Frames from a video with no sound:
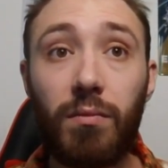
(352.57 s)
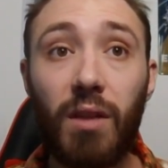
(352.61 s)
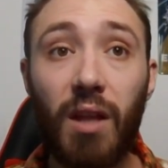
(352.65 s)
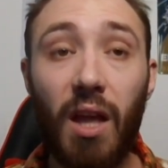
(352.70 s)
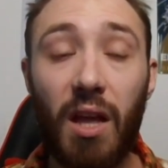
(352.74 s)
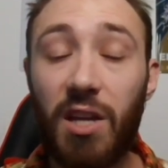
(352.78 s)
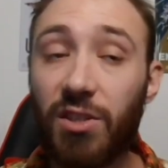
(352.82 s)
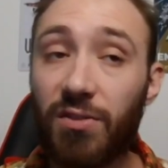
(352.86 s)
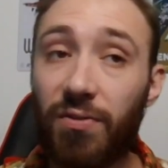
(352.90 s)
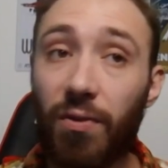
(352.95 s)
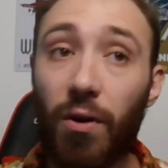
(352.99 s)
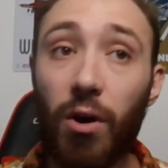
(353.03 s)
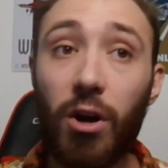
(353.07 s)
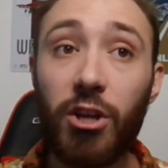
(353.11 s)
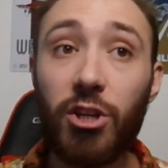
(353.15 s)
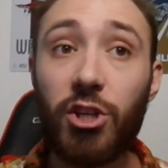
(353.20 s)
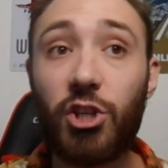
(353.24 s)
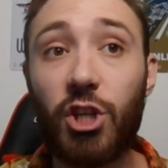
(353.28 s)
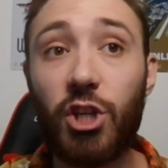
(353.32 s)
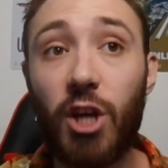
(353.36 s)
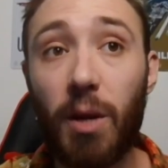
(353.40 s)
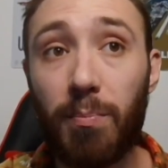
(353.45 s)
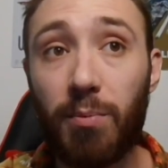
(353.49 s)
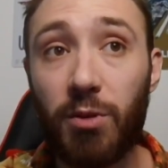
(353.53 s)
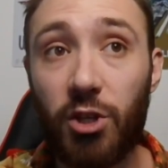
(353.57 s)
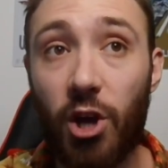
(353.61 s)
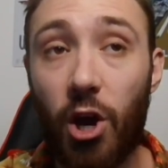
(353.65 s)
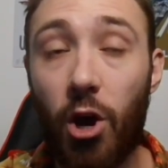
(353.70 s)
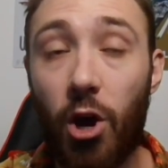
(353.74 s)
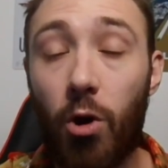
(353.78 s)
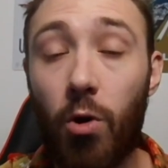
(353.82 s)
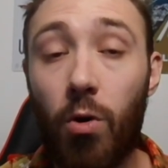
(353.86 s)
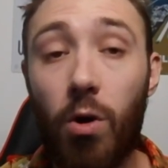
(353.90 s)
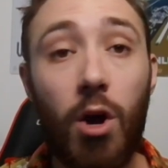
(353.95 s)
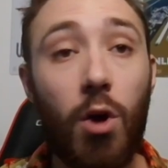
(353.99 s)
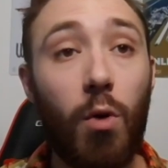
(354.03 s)
As far as ships
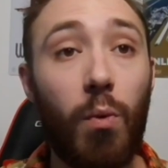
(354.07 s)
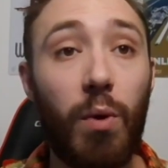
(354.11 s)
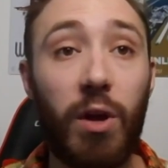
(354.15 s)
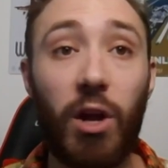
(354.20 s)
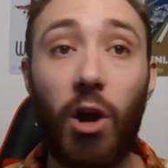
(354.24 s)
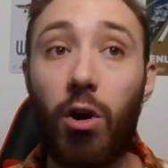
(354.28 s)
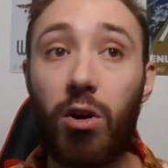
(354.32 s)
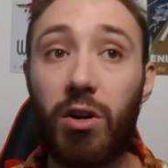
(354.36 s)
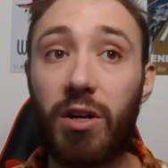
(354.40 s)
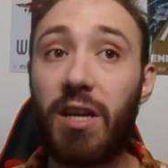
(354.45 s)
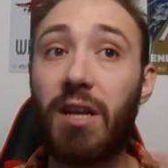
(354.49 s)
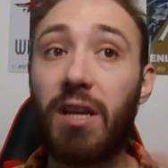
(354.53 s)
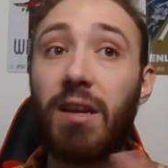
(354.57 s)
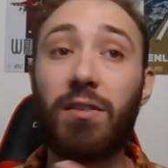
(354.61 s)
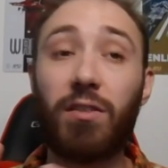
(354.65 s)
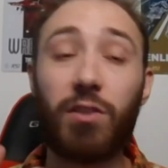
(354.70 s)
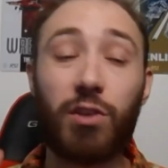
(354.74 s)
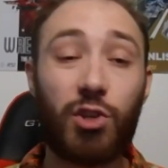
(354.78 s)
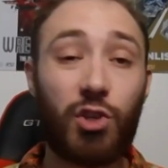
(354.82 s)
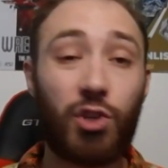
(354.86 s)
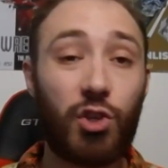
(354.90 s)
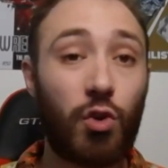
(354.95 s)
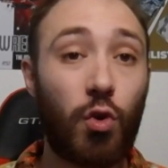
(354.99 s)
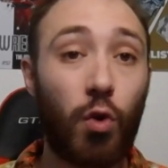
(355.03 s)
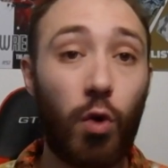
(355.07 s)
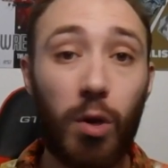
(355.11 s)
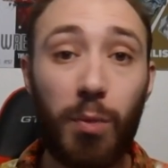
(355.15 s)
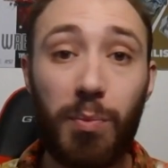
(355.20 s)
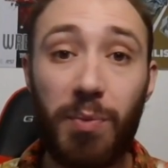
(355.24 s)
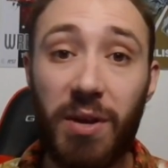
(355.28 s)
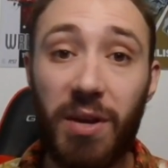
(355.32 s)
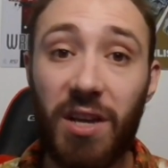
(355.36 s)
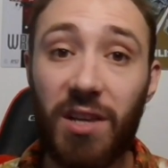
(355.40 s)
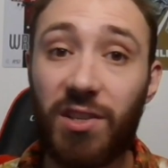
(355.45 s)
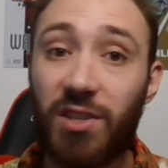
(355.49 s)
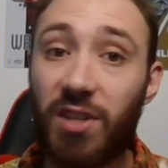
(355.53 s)
go, we are getting the
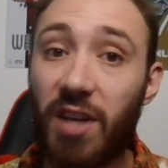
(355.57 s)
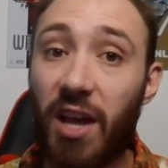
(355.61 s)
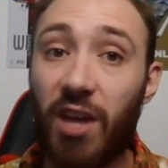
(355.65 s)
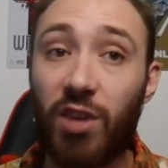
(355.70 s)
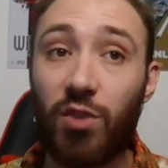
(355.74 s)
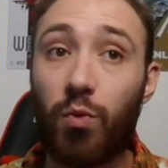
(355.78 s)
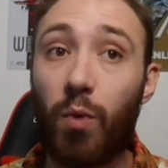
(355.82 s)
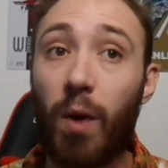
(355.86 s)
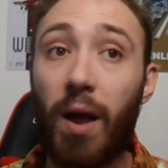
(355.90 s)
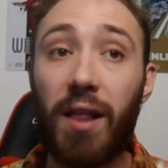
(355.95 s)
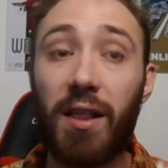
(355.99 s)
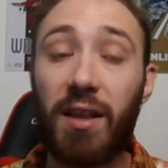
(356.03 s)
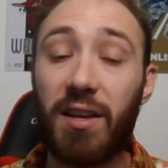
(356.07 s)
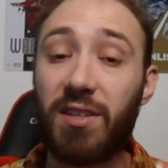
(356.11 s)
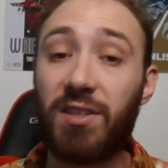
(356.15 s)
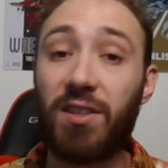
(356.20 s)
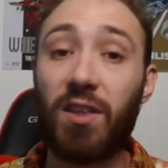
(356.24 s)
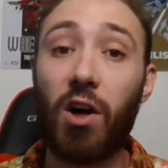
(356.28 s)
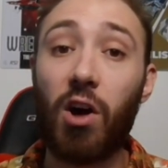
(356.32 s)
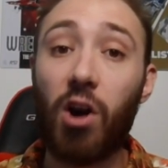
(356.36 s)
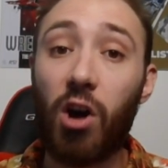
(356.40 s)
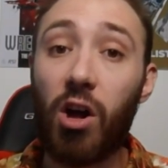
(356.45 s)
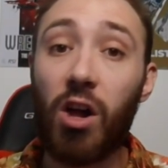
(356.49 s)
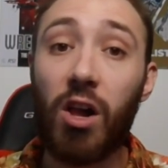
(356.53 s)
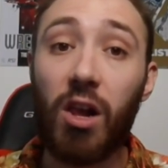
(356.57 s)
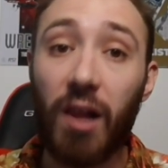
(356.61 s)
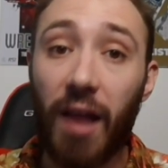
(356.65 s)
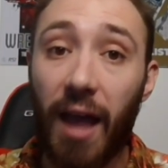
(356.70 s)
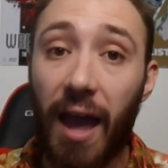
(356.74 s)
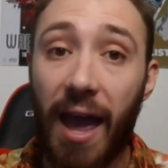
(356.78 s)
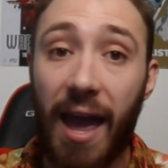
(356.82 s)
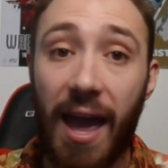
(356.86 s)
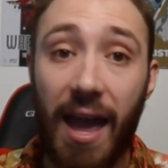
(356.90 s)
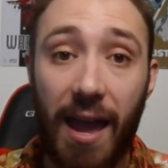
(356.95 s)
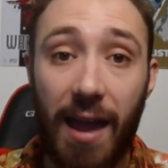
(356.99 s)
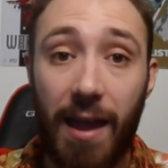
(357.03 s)
Scorpius as well as the Hull
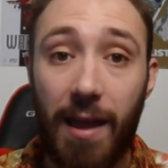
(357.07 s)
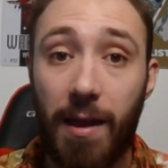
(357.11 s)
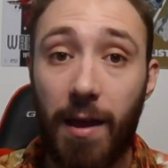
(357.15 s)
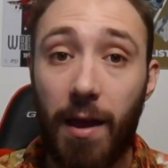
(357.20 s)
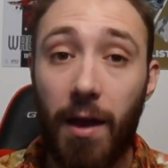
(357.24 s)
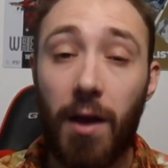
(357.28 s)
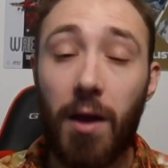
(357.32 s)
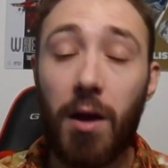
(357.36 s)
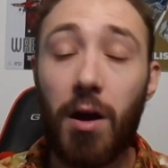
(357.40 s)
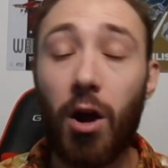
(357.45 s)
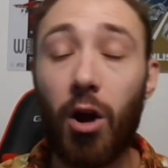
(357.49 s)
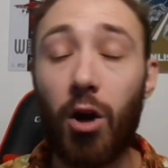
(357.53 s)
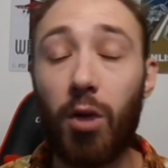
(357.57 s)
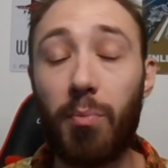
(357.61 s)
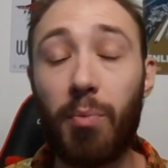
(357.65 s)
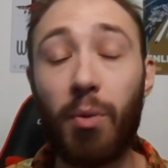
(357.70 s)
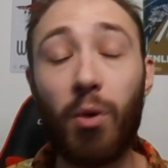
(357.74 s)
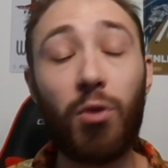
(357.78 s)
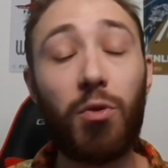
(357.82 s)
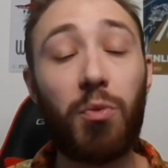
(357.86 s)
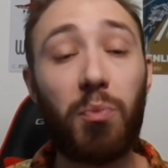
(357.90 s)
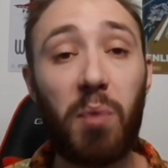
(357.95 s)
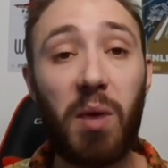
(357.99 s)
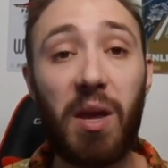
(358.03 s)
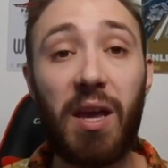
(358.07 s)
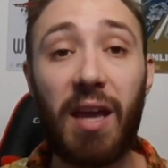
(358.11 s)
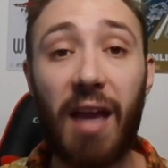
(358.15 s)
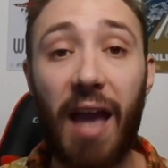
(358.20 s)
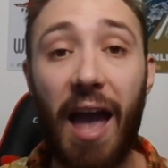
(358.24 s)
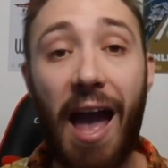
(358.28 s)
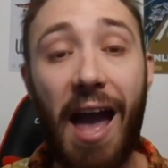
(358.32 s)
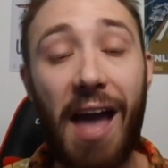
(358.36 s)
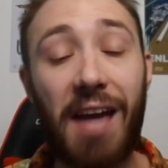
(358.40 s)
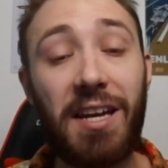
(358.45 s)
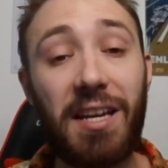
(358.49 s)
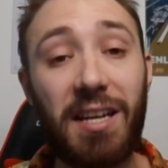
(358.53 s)
A are both being
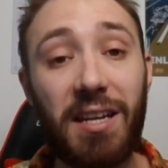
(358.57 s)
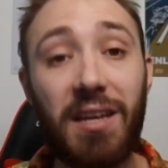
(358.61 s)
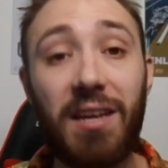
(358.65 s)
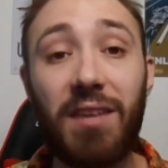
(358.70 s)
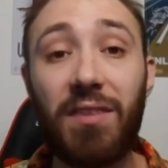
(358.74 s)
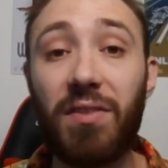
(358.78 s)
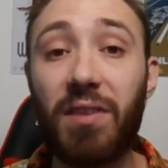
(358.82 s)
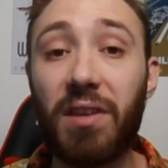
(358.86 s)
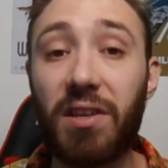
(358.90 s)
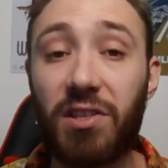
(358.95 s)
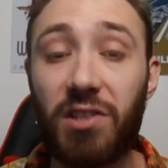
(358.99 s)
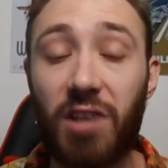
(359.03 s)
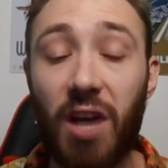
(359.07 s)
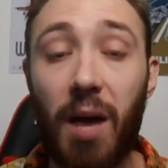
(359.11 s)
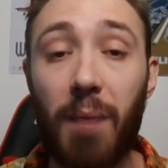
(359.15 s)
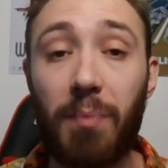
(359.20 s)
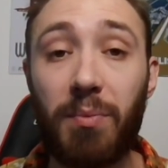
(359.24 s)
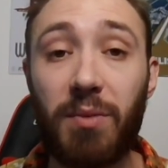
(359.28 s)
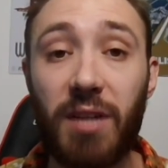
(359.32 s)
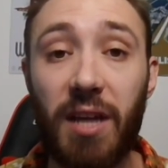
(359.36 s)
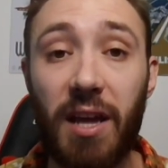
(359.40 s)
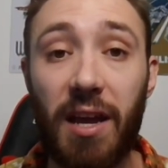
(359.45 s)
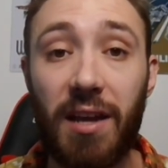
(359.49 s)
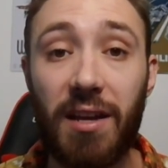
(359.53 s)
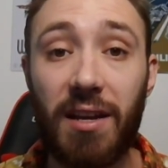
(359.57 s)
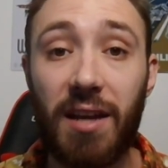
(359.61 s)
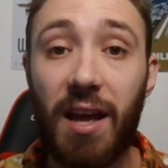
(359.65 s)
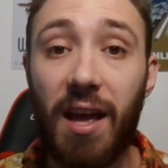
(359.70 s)
added in this update,